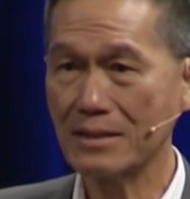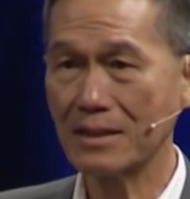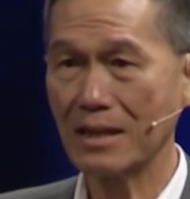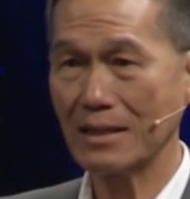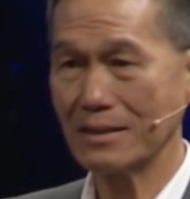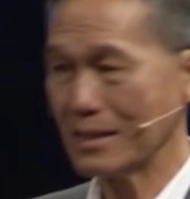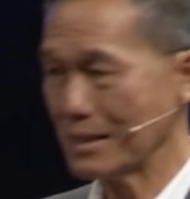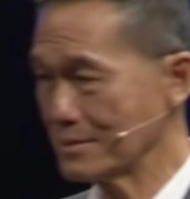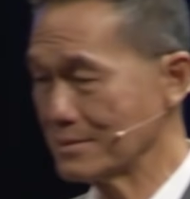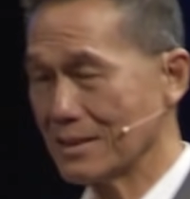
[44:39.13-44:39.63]

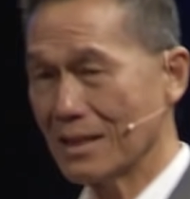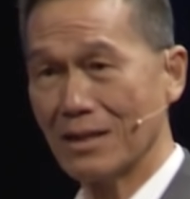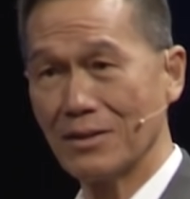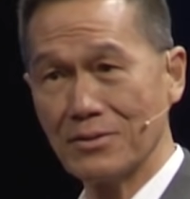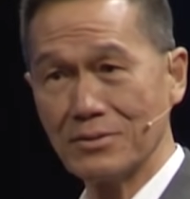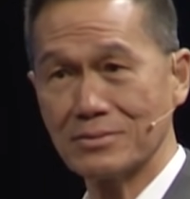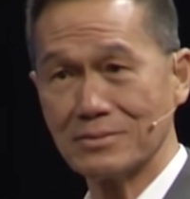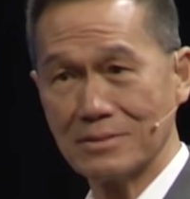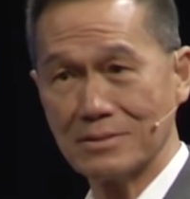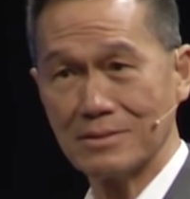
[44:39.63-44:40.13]
Can I tell
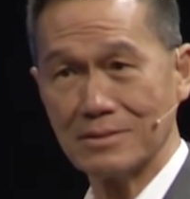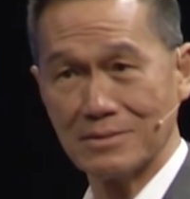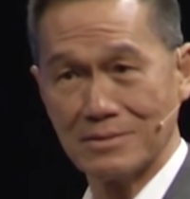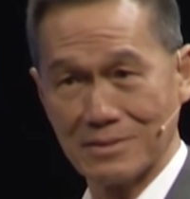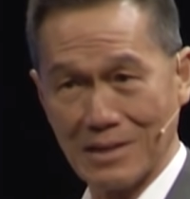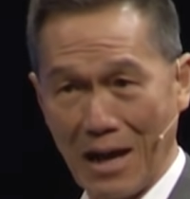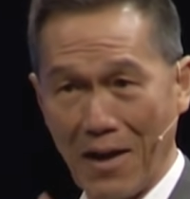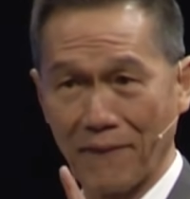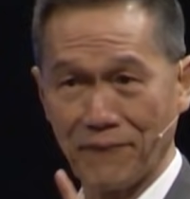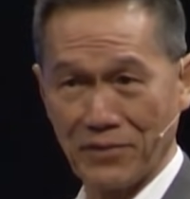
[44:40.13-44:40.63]
you,
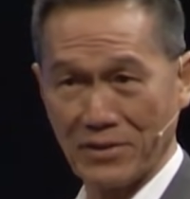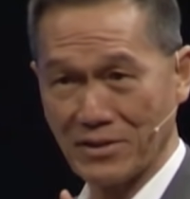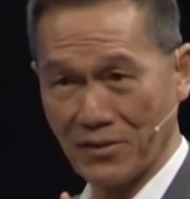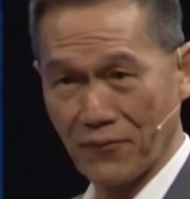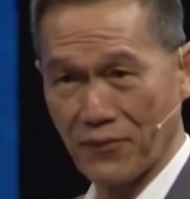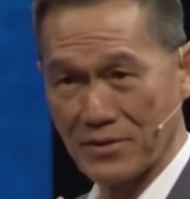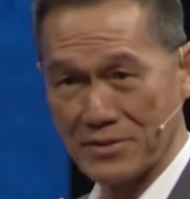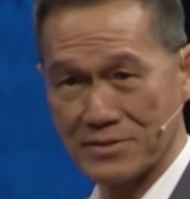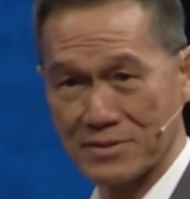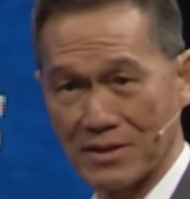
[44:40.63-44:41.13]
after the
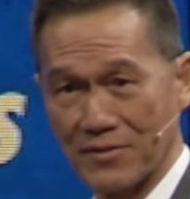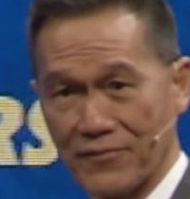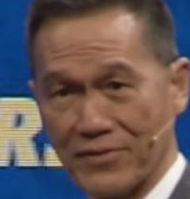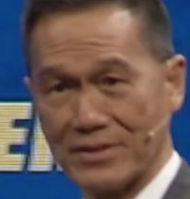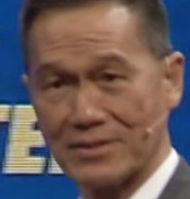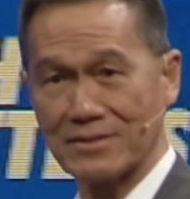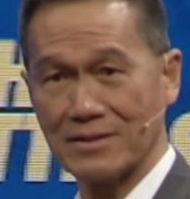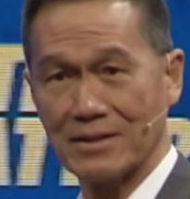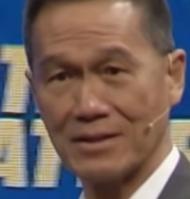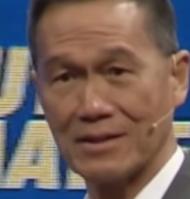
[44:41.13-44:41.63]
first
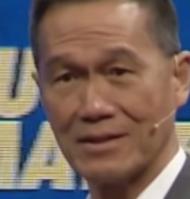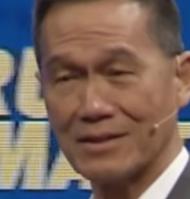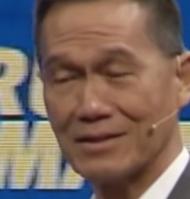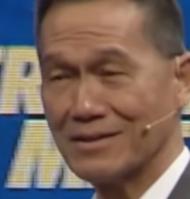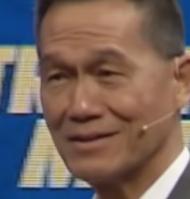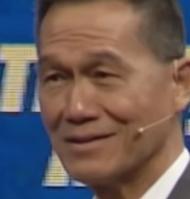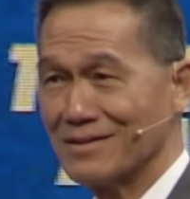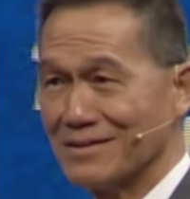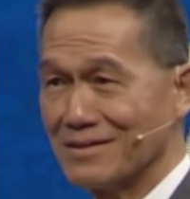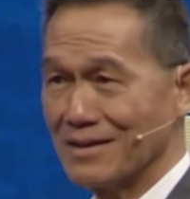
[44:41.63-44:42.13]
service,
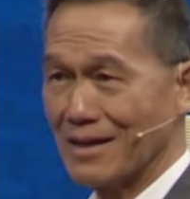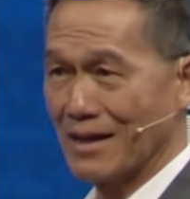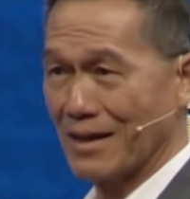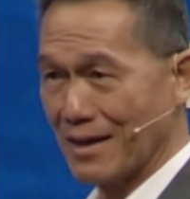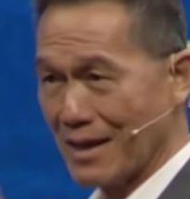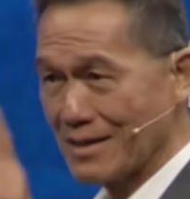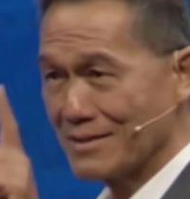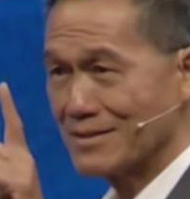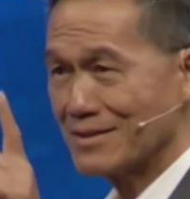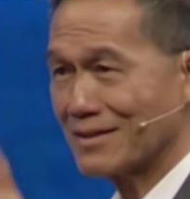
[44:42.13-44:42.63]
a
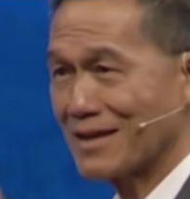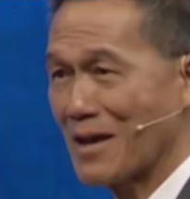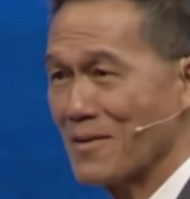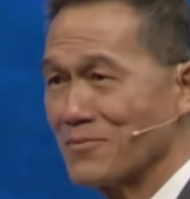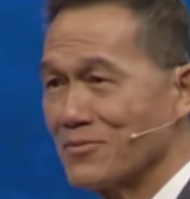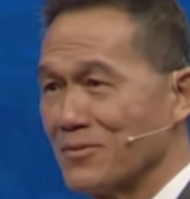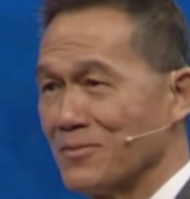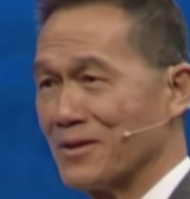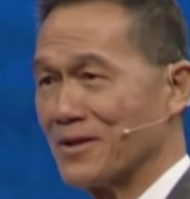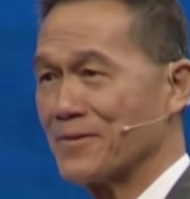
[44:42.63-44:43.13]
lady
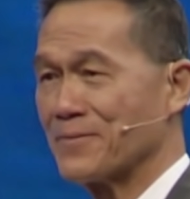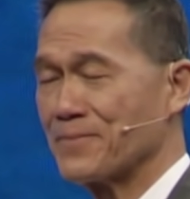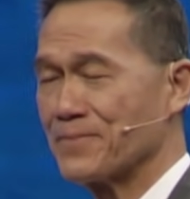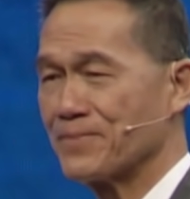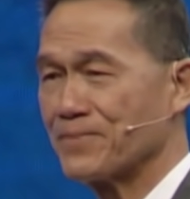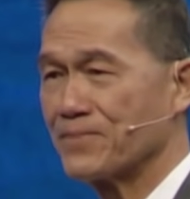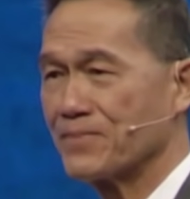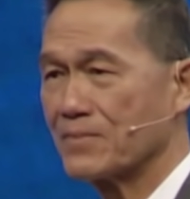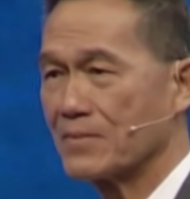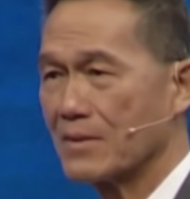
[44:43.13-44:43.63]
came to me
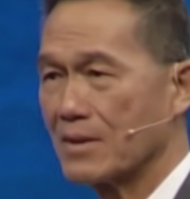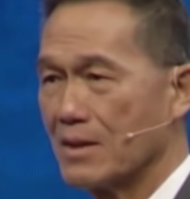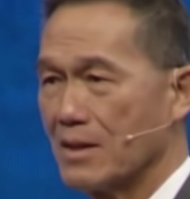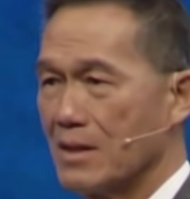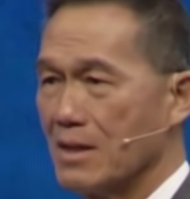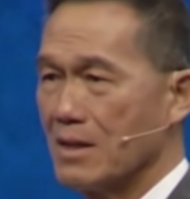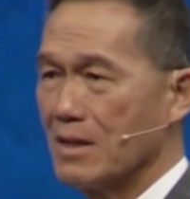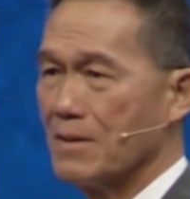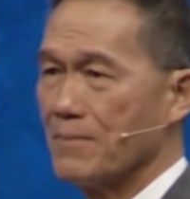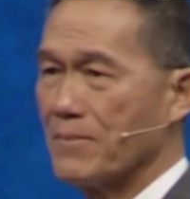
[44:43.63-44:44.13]

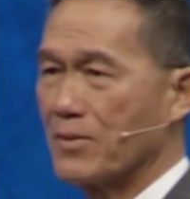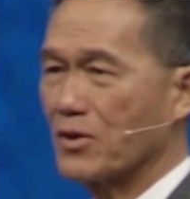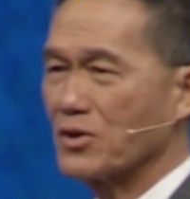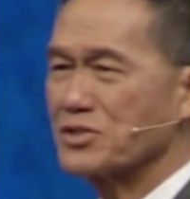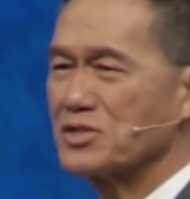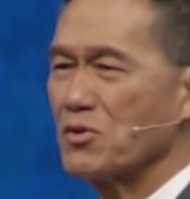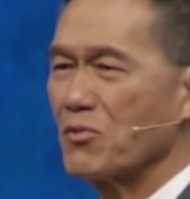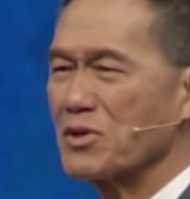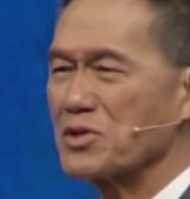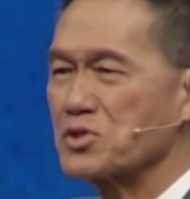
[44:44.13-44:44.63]

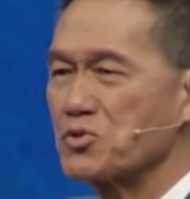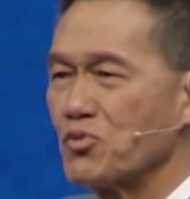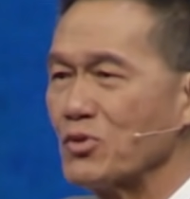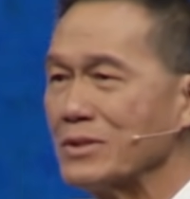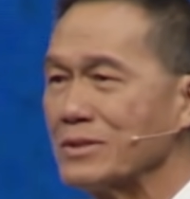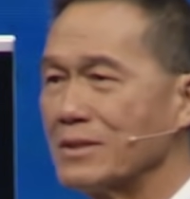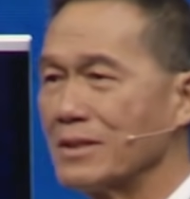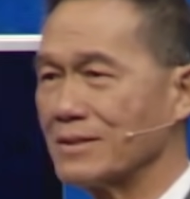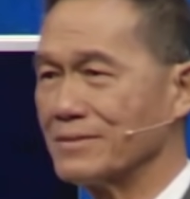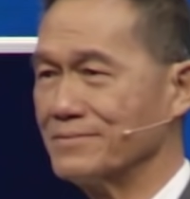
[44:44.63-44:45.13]
because she was
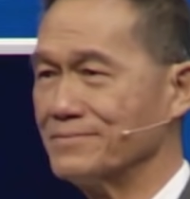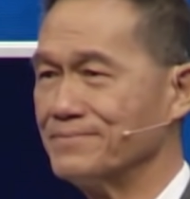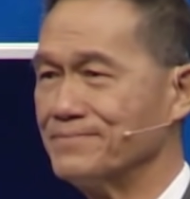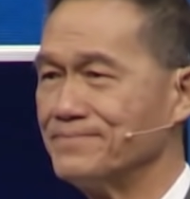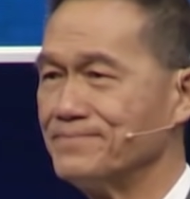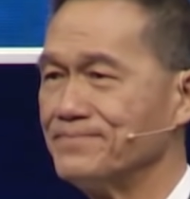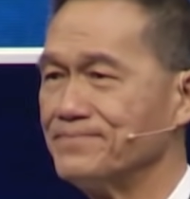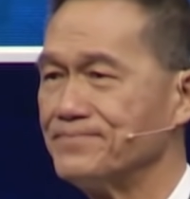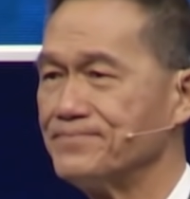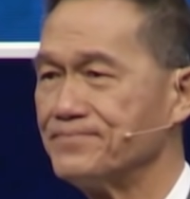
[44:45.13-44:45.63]
swindled
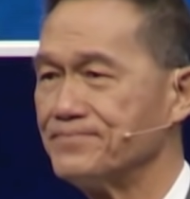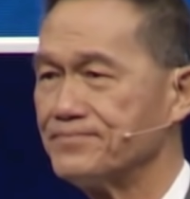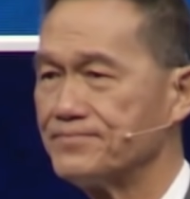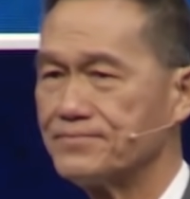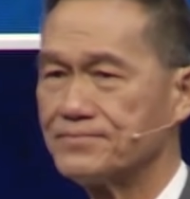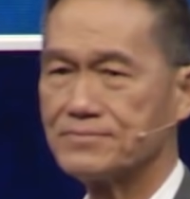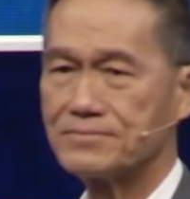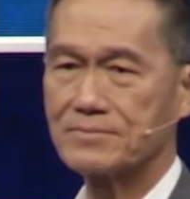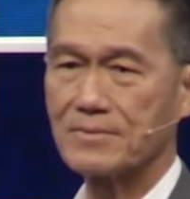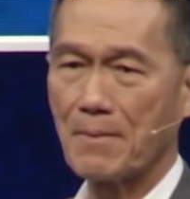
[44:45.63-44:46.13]

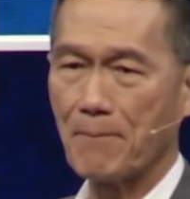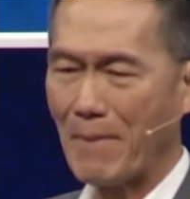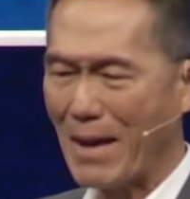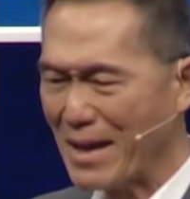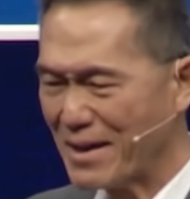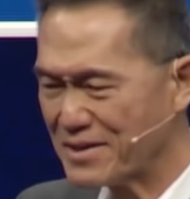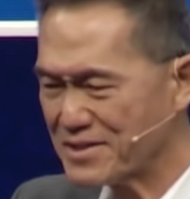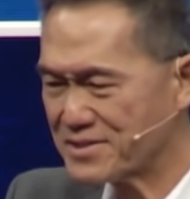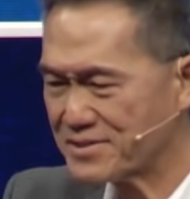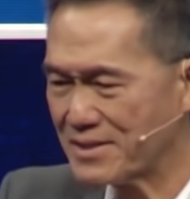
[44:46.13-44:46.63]
by
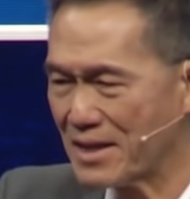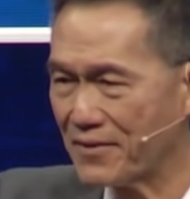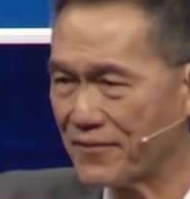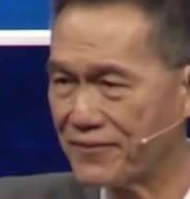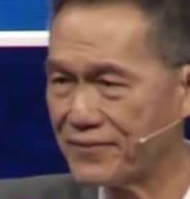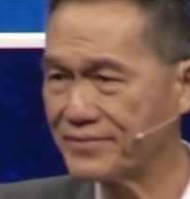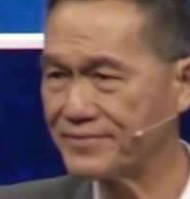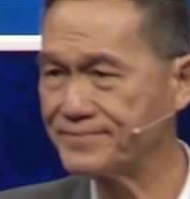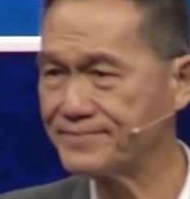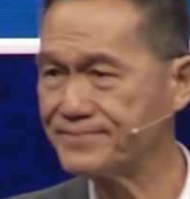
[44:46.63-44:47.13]
her
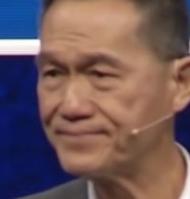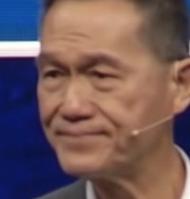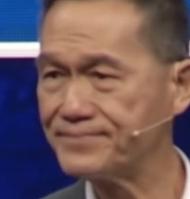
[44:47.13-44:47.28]
staff.